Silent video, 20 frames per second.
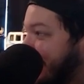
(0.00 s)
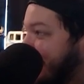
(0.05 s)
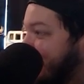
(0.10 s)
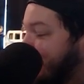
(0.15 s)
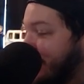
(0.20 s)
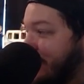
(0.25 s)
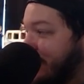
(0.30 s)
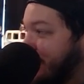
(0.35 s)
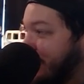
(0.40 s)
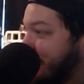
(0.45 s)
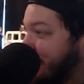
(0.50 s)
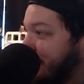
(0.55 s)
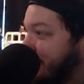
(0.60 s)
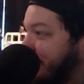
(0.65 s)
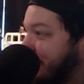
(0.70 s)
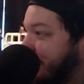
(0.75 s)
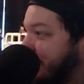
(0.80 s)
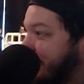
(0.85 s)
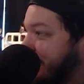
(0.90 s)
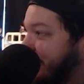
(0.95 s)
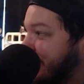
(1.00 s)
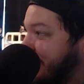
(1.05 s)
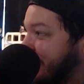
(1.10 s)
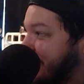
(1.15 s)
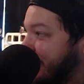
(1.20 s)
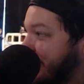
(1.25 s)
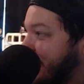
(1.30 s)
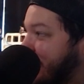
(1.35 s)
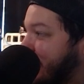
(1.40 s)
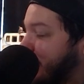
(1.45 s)
for something wrong with her
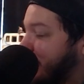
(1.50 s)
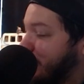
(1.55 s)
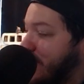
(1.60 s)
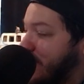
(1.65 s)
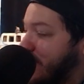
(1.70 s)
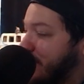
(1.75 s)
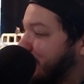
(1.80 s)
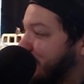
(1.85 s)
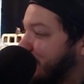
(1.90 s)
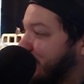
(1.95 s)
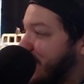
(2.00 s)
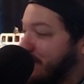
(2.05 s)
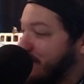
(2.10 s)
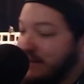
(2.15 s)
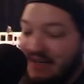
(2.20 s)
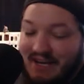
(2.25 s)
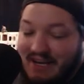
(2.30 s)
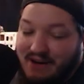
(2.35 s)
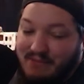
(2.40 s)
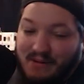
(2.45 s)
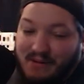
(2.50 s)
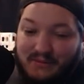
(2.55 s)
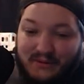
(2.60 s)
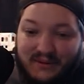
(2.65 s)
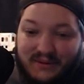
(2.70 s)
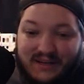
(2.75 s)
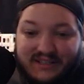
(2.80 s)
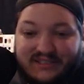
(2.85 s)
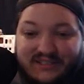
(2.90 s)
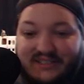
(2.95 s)
guy no, or weapon shop, I can't remember
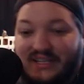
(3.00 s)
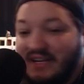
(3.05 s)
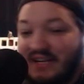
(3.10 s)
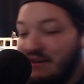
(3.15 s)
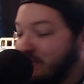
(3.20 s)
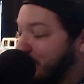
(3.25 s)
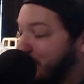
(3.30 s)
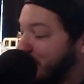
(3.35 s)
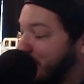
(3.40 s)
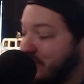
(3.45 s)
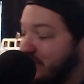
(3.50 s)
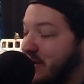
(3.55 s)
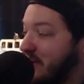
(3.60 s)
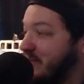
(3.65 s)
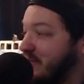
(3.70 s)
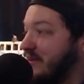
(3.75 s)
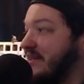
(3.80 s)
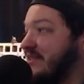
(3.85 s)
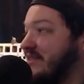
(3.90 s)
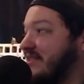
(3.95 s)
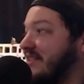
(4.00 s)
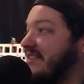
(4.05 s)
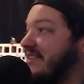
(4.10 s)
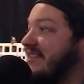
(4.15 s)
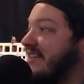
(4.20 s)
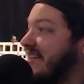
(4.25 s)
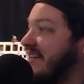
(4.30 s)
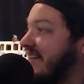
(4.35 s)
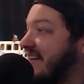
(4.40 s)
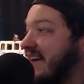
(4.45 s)
which, for no reason.
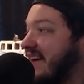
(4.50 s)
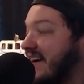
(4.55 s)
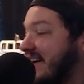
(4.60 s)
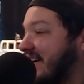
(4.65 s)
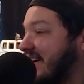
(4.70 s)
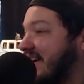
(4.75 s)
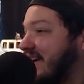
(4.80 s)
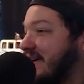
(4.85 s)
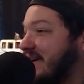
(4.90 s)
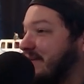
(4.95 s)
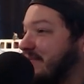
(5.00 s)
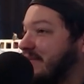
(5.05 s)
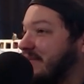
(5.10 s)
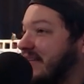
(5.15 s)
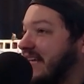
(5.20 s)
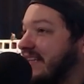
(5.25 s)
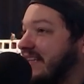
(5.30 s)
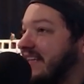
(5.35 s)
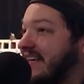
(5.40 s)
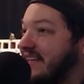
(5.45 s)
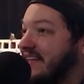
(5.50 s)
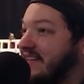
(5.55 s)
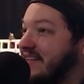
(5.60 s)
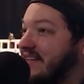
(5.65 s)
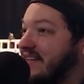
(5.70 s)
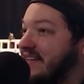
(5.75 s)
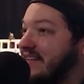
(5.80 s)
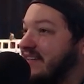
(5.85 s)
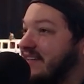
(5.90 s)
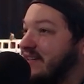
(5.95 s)
Um, and
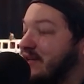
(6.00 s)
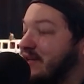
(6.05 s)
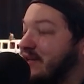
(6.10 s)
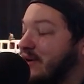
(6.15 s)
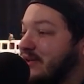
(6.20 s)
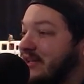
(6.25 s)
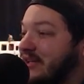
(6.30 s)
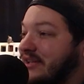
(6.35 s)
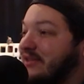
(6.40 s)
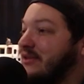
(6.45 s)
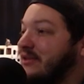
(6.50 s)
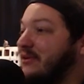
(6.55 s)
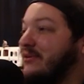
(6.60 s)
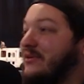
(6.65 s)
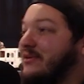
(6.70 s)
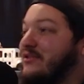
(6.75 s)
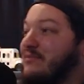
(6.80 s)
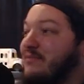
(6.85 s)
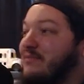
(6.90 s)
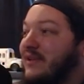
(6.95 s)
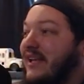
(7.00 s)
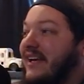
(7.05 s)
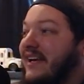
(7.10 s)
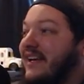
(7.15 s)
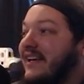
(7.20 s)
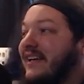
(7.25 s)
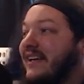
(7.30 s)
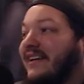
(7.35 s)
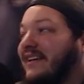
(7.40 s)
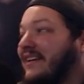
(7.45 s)
then Nolan, who was
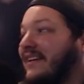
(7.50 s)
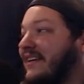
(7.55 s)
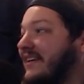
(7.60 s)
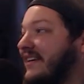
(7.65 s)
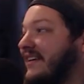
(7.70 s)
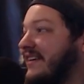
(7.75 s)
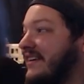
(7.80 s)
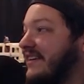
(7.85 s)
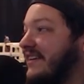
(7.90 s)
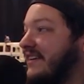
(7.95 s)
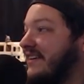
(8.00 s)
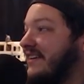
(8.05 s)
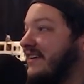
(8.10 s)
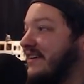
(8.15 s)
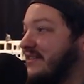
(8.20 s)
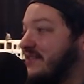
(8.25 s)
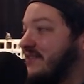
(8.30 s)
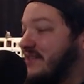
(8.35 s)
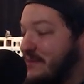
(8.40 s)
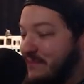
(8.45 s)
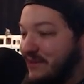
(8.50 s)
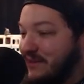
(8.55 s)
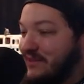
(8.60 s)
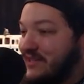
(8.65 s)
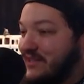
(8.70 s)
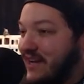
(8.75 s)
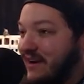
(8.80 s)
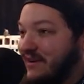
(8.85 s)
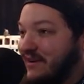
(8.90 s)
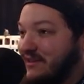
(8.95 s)
playing Simba's
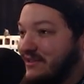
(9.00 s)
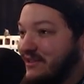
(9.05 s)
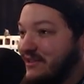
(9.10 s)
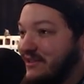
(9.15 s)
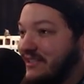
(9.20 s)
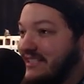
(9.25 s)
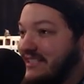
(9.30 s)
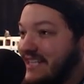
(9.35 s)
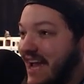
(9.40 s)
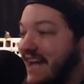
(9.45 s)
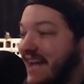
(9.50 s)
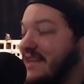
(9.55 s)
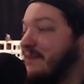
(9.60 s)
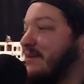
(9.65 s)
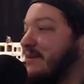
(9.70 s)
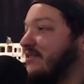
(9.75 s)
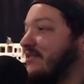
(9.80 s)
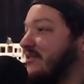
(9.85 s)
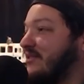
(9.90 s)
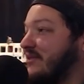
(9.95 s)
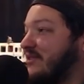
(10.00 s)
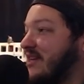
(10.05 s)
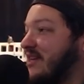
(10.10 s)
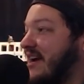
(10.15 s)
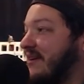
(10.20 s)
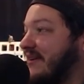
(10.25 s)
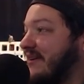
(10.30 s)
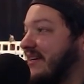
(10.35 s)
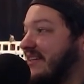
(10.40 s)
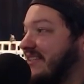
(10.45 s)
character, Daddy. Daddy. Buster
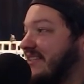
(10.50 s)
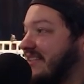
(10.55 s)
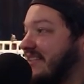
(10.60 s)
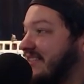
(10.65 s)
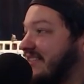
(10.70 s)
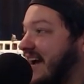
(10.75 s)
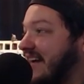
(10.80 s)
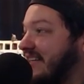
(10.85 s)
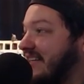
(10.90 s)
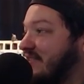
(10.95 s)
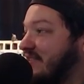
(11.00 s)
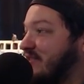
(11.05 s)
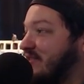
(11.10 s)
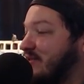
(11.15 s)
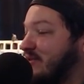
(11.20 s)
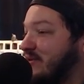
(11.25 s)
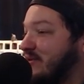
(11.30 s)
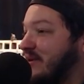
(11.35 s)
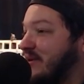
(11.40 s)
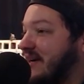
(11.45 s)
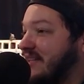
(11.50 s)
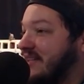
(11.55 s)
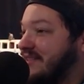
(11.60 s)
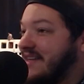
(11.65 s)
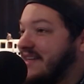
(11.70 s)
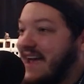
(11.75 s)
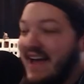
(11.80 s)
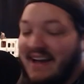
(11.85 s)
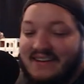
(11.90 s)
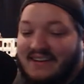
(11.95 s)
Cherry, decided to
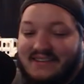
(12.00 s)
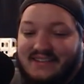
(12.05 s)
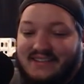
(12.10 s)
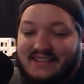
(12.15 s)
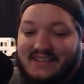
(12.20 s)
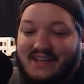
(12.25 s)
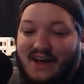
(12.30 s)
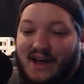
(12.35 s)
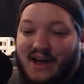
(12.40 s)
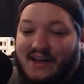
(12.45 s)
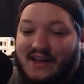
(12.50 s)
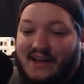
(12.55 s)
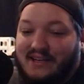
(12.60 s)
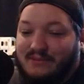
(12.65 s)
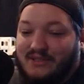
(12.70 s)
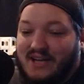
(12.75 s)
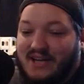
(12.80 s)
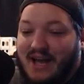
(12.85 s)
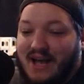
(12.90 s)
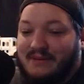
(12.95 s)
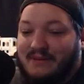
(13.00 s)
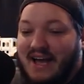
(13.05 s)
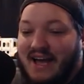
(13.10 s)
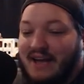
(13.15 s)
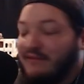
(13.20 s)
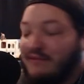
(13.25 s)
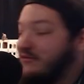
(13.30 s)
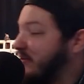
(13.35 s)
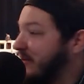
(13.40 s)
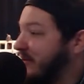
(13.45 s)
attack the item shop
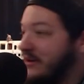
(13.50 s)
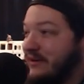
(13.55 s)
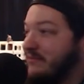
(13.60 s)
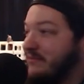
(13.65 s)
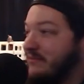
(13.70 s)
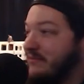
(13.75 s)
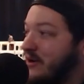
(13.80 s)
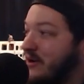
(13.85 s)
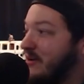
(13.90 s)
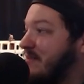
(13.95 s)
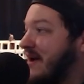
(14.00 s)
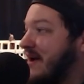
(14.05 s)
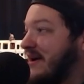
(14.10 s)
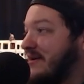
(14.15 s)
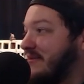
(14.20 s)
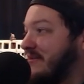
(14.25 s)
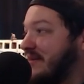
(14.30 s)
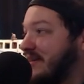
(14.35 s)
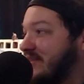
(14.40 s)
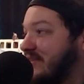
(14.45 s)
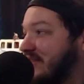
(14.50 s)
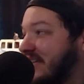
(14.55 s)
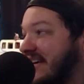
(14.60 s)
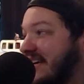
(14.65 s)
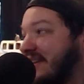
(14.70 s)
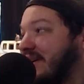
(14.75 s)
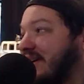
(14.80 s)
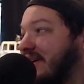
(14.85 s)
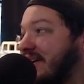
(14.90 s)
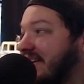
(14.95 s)
guy for no apparent reason
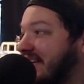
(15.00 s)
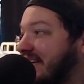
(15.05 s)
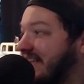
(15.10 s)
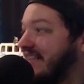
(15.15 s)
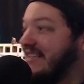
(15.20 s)
at all.